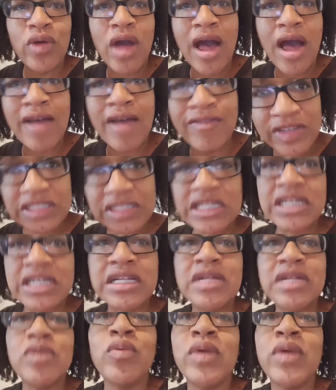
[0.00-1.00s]
I
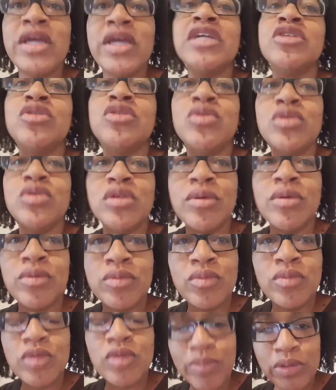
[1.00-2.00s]
physically went into
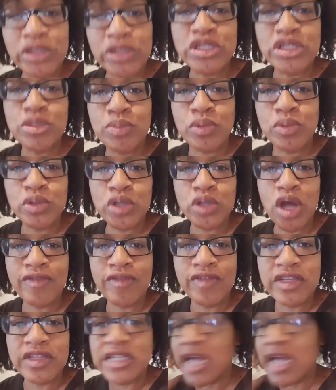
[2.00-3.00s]
the principal's
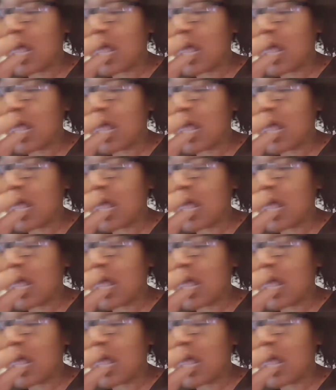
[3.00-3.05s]
office,